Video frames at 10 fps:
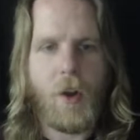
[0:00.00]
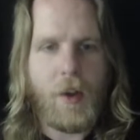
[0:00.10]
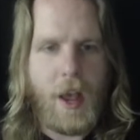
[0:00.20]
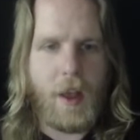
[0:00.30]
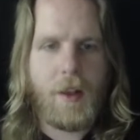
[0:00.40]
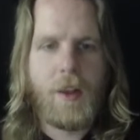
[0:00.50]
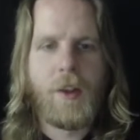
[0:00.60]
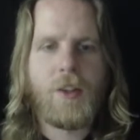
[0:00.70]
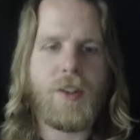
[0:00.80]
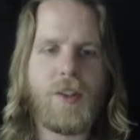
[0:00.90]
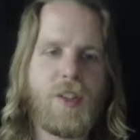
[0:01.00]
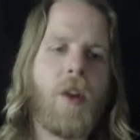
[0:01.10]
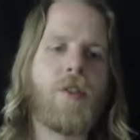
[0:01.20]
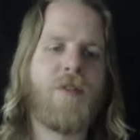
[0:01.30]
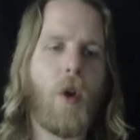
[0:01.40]
Okay, so this is one
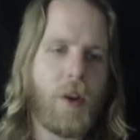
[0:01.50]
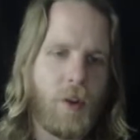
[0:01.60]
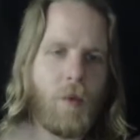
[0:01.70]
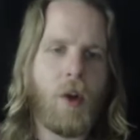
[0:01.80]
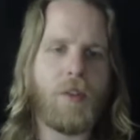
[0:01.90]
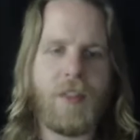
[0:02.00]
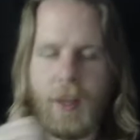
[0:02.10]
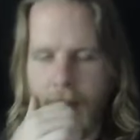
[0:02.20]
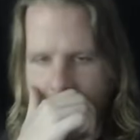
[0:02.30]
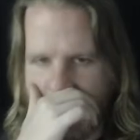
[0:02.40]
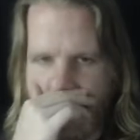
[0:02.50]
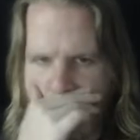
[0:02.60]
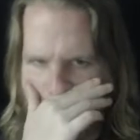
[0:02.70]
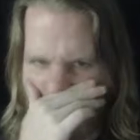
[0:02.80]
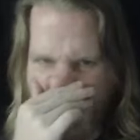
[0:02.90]
of those fork in the road things.
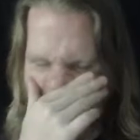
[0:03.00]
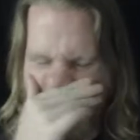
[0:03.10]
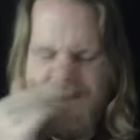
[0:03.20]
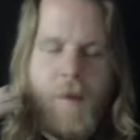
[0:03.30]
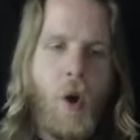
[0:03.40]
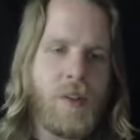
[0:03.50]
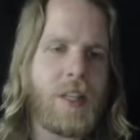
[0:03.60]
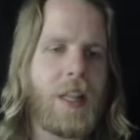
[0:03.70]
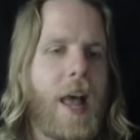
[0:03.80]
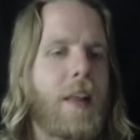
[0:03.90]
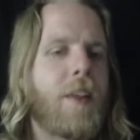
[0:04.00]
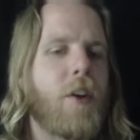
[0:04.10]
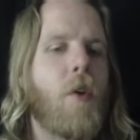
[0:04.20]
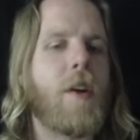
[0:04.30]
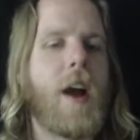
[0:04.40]
Most likely
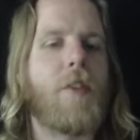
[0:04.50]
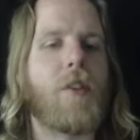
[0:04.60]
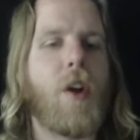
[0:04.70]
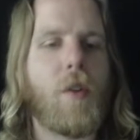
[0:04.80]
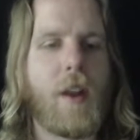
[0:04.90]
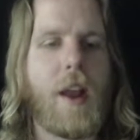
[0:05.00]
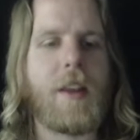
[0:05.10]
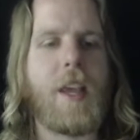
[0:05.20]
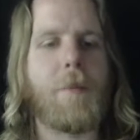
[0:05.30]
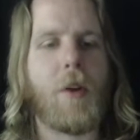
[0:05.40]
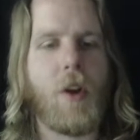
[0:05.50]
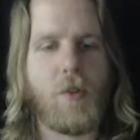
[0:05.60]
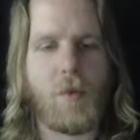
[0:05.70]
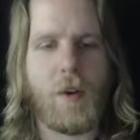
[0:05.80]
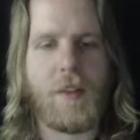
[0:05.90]
they're going to either go to Nightkeep or
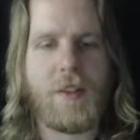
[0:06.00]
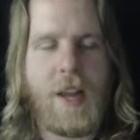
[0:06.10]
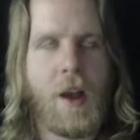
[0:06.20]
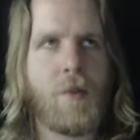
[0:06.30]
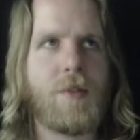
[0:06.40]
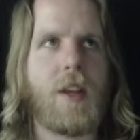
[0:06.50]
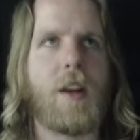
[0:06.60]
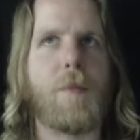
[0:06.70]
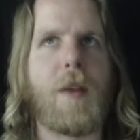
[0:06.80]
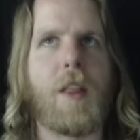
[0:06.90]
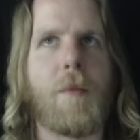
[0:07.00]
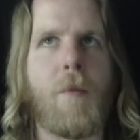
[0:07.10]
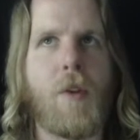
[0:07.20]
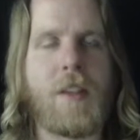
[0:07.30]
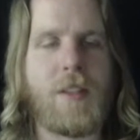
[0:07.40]
go to one of these towns, and it'll be a little
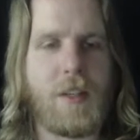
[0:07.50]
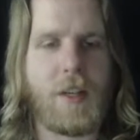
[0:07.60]
bit more easy